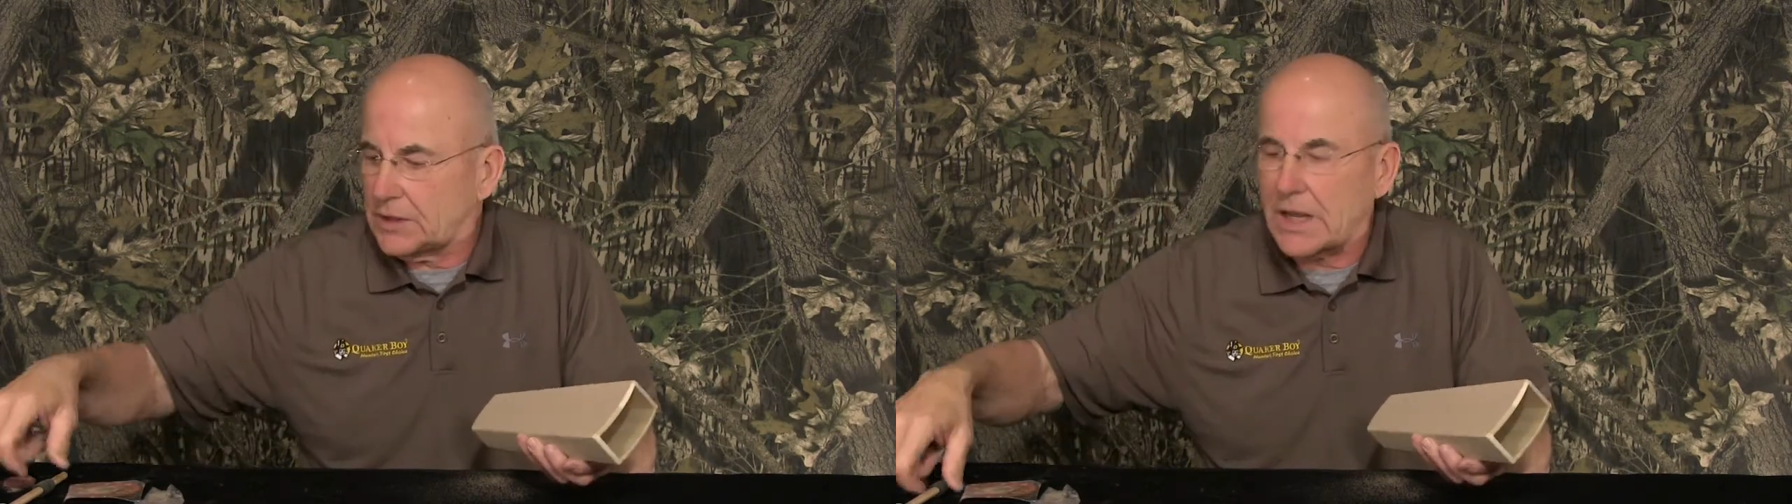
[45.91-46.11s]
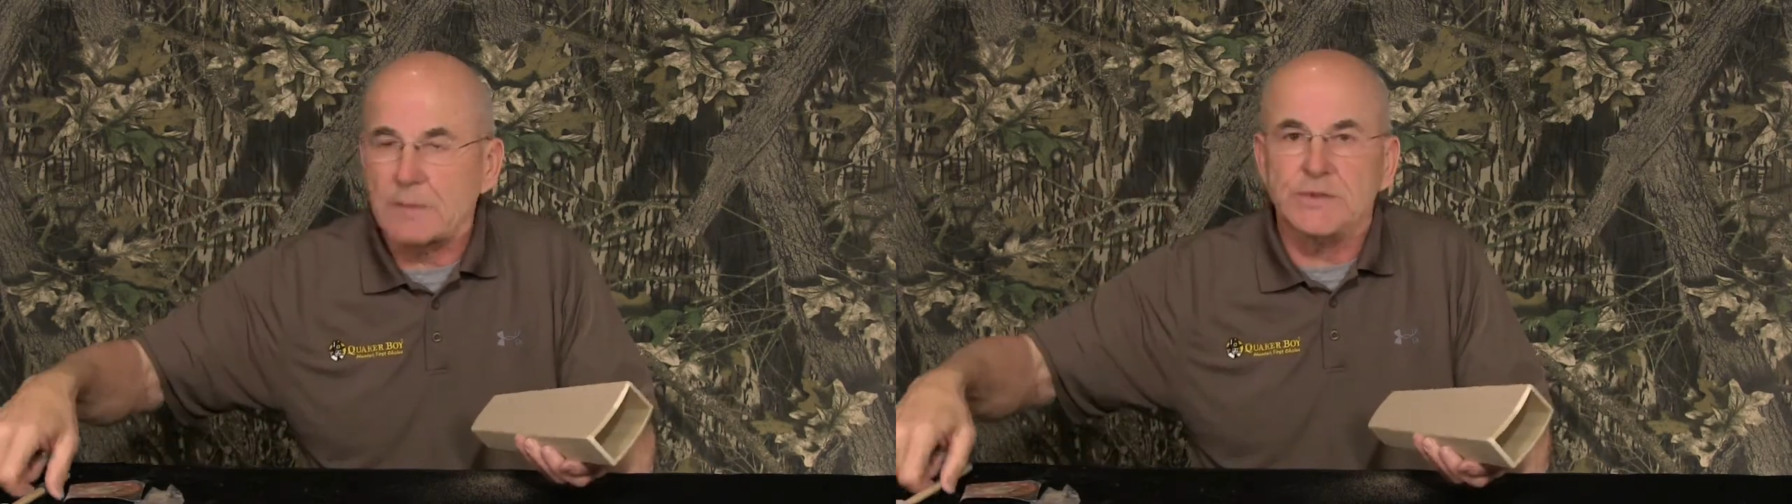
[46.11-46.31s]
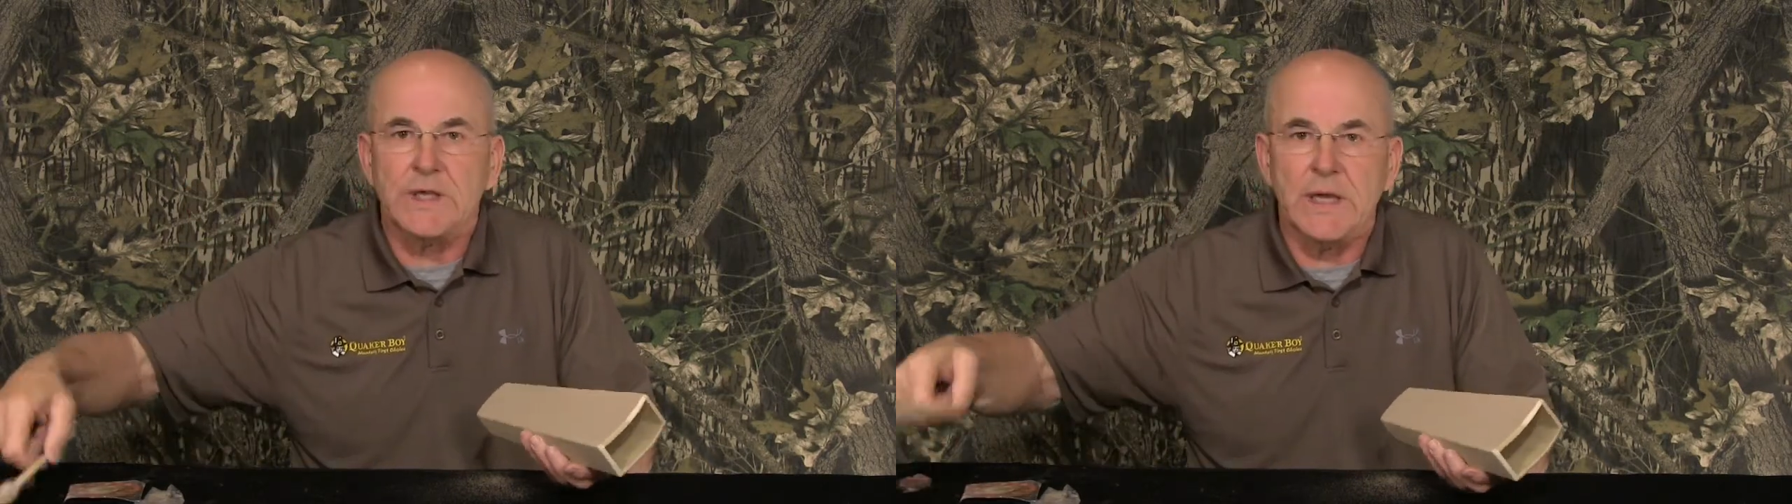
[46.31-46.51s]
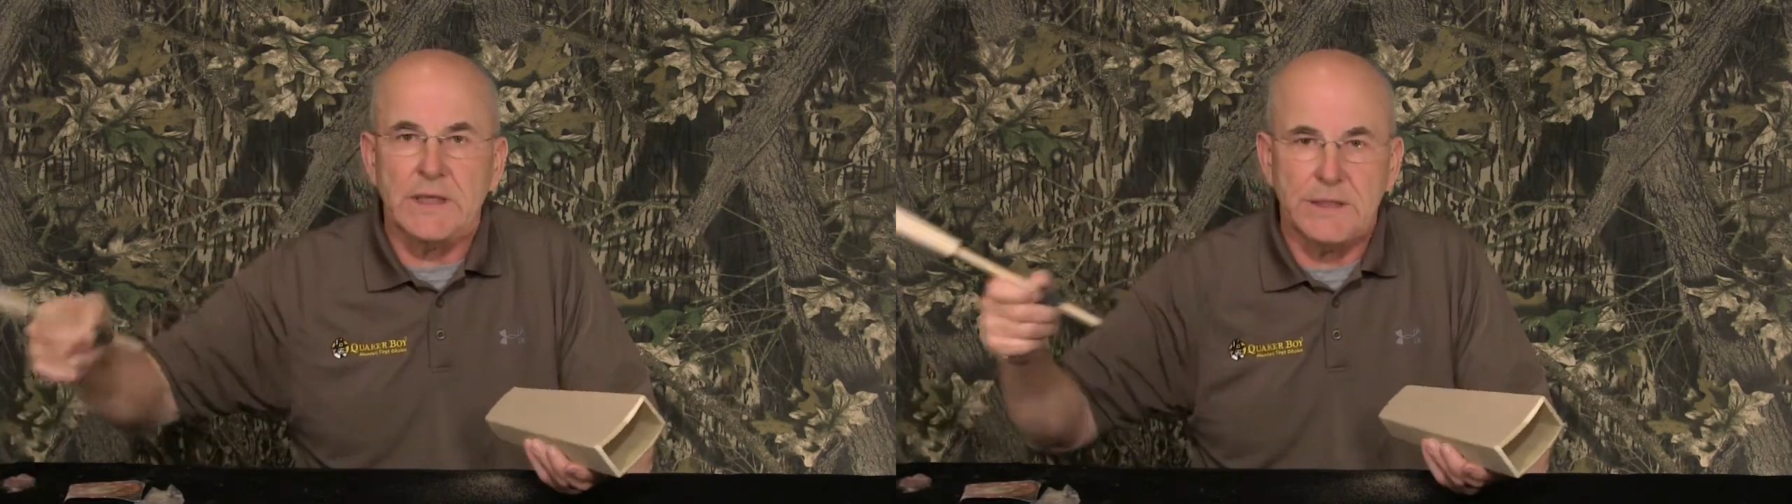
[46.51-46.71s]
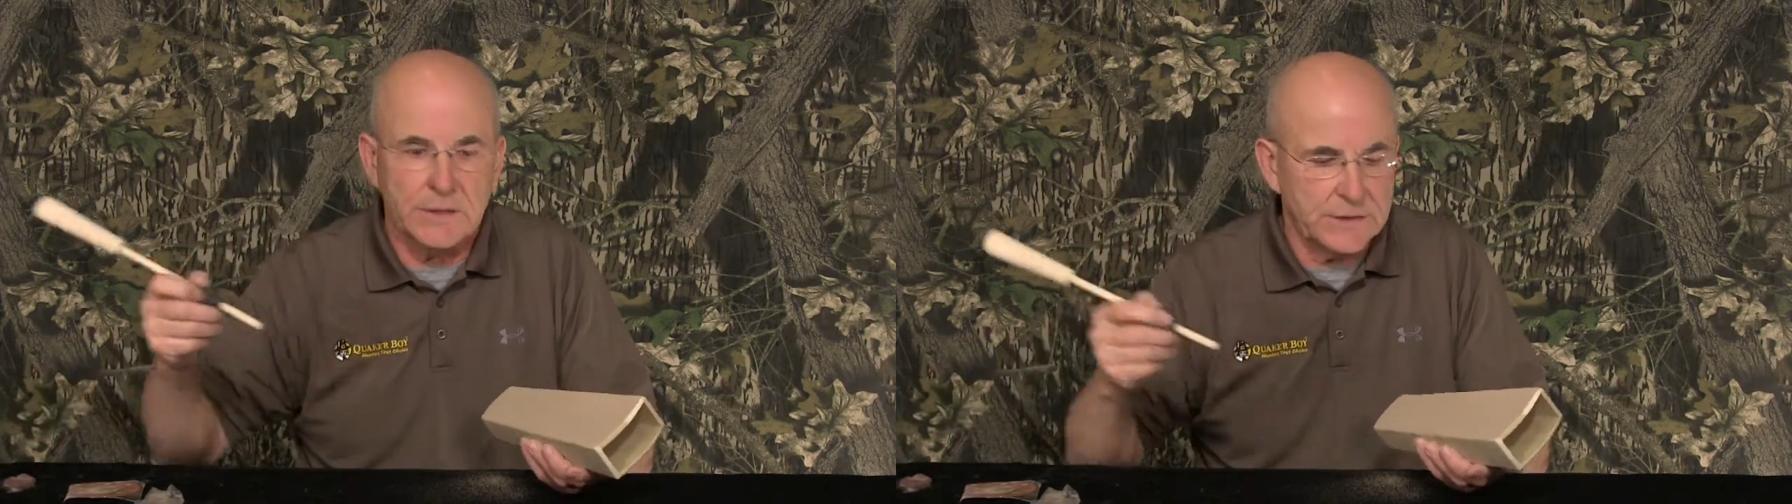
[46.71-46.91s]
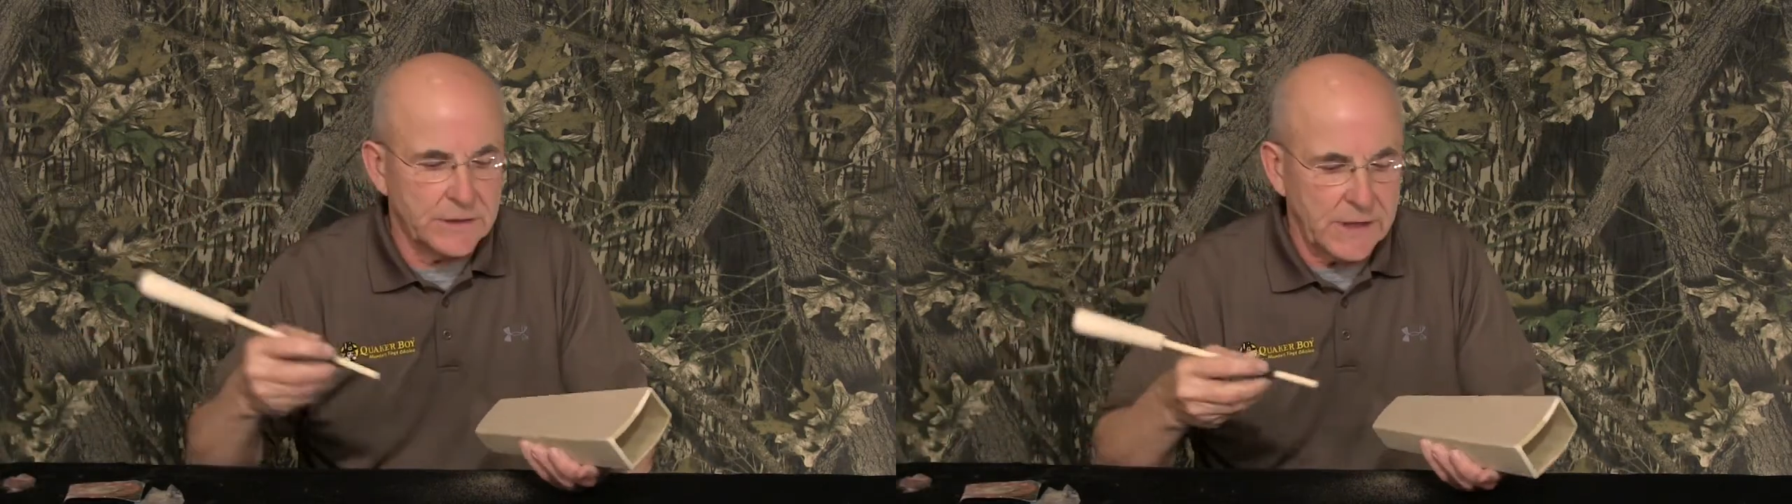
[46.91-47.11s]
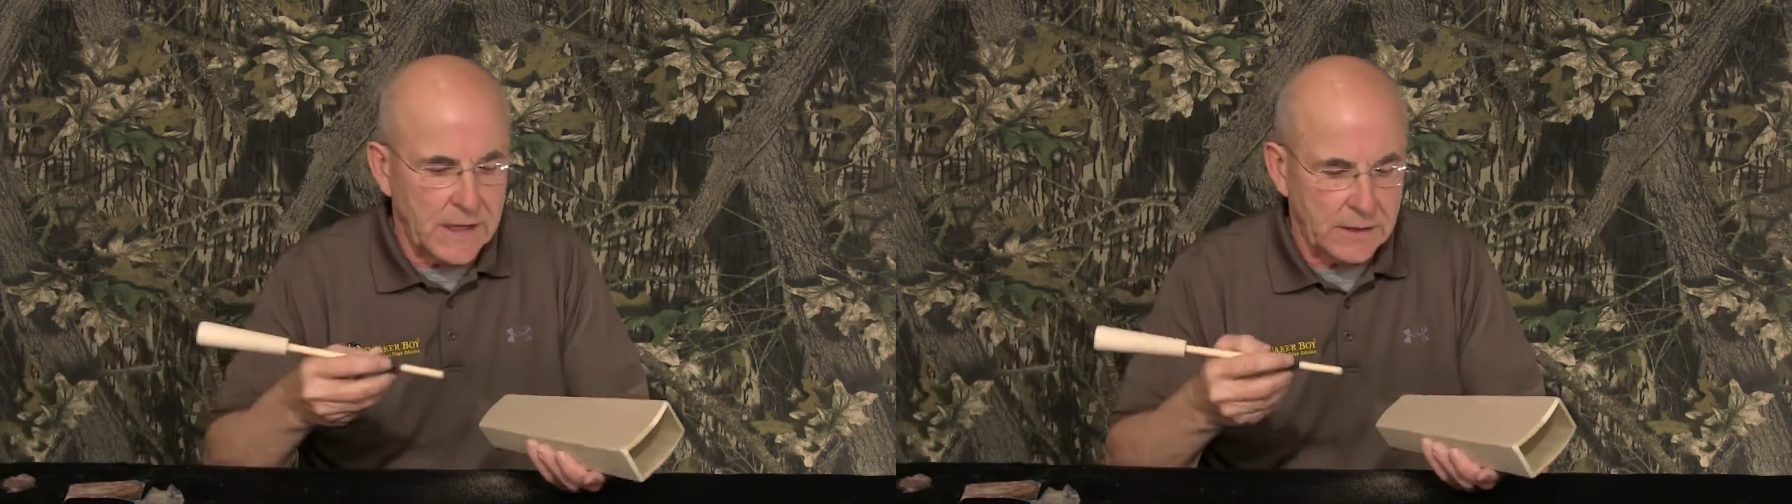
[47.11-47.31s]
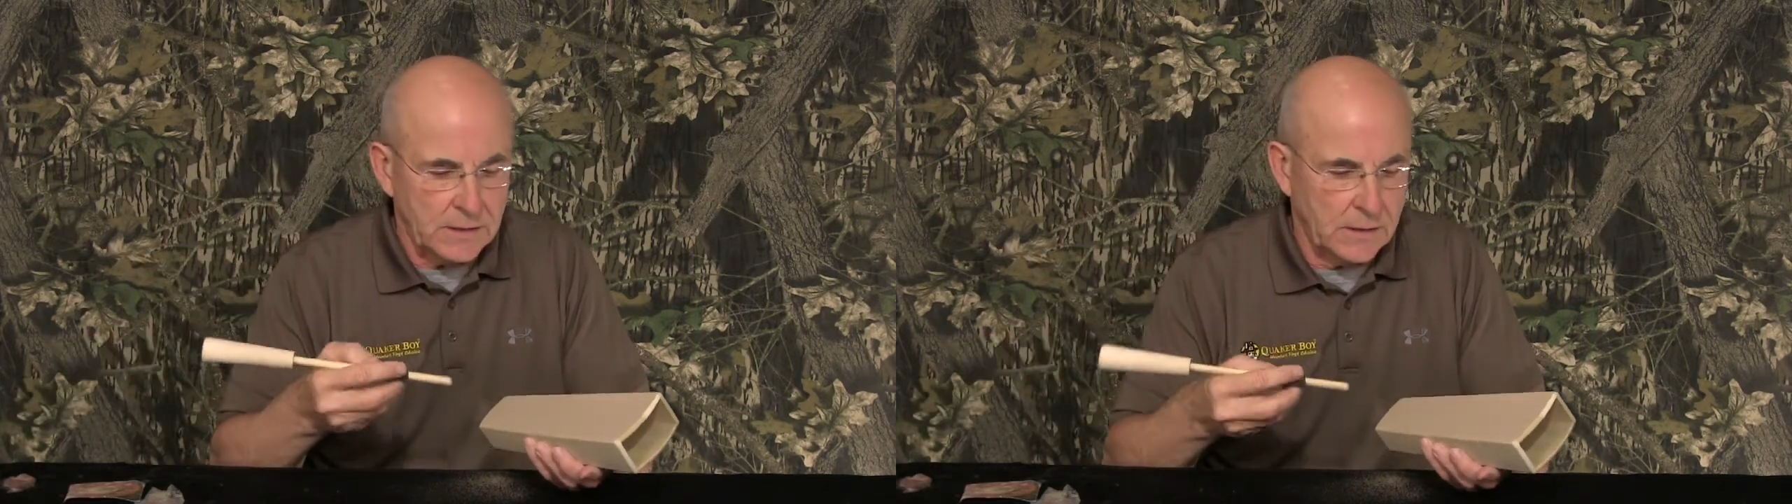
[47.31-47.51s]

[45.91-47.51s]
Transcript: that I'm saying here today.